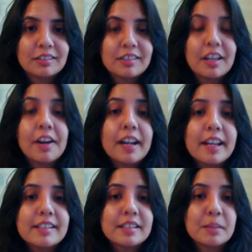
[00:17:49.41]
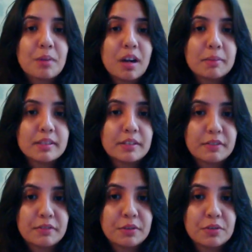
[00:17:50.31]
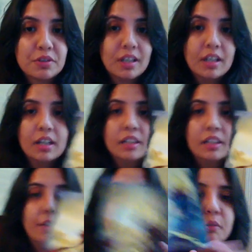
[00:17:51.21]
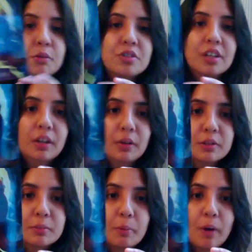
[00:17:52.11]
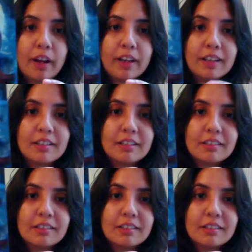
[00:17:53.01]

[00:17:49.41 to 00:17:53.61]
There is a promise of a future. The future looks bright.